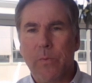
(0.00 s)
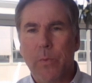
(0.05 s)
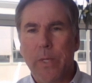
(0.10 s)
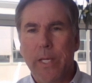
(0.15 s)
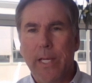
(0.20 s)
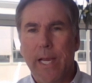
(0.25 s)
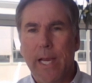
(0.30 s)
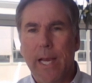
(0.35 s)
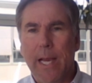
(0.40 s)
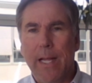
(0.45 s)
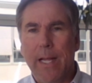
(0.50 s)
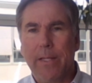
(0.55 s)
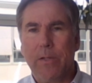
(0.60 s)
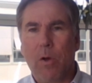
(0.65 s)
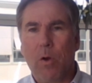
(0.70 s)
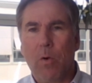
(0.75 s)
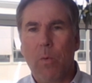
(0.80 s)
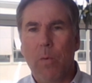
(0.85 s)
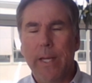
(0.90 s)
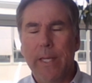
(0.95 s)
We had
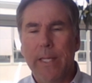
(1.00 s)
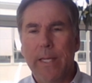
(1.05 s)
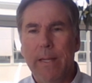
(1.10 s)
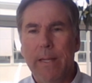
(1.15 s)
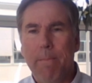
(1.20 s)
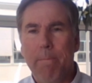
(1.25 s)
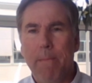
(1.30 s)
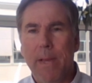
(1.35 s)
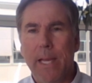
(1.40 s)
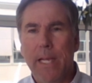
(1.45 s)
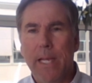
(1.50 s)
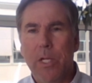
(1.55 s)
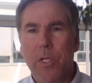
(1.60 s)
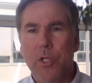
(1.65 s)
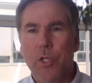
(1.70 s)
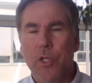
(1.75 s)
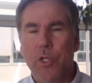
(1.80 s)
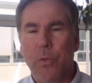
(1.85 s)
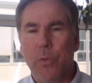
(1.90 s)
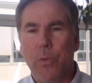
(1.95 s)
already in May and
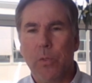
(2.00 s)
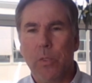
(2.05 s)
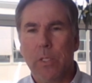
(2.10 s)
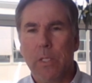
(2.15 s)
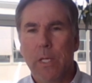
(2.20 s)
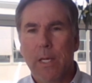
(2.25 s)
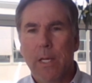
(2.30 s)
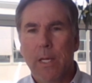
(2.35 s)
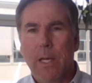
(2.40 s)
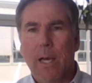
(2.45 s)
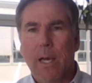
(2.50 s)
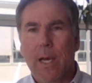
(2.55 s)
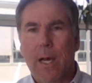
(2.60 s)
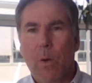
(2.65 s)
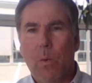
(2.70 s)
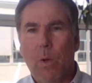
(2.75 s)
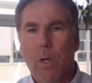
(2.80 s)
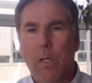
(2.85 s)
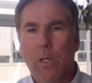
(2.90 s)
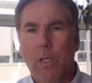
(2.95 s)
June,
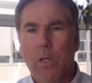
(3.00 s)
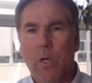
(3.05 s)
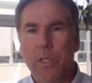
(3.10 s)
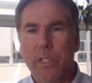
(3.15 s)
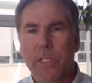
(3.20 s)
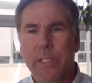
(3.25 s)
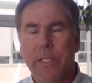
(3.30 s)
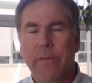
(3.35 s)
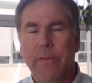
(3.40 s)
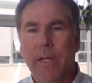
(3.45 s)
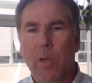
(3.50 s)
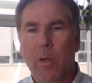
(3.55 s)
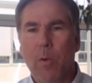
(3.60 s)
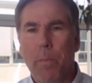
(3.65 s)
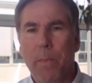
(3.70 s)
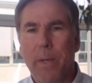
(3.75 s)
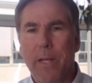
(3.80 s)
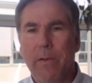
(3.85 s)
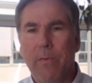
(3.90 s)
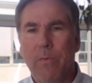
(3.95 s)
our cost
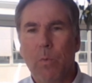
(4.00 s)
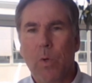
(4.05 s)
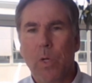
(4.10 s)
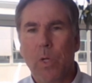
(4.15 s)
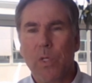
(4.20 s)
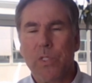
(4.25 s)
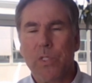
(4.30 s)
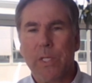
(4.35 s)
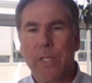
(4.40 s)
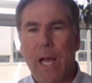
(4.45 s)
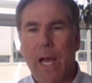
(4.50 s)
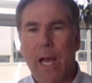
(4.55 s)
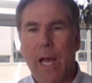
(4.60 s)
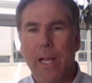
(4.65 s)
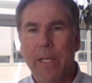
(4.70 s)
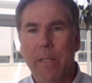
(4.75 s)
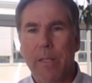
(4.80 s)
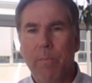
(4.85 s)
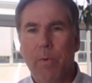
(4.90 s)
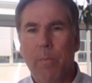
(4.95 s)
development was
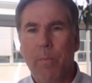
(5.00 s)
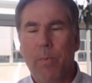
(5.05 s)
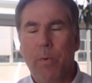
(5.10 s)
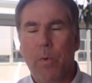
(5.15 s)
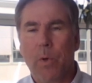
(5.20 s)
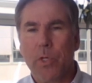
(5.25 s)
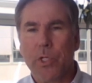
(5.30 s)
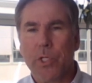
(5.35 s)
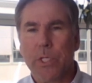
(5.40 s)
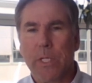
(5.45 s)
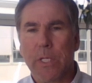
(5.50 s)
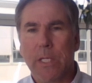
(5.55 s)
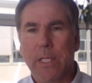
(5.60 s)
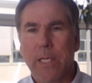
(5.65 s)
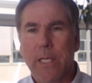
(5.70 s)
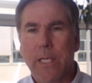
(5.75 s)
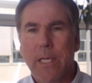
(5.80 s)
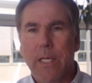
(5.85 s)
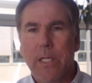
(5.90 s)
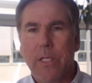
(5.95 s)
under proportional
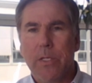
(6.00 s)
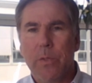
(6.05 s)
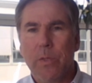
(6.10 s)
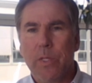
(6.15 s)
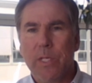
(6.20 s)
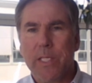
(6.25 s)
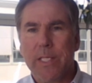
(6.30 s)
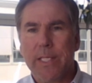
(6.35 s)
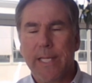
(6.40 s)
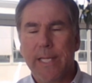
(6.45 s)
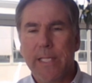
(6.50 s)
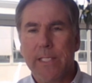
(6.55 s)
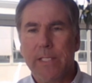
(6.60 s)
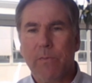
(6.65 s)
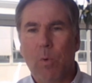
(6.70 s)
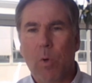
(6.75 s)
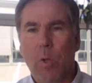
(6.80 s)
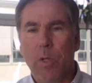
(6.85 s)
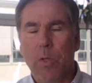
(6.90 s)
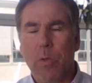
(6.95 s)
to the sales
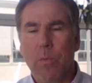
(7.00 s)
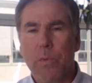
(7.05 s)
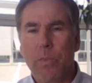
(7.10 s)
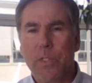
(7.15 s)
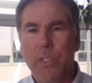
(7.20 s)
volume.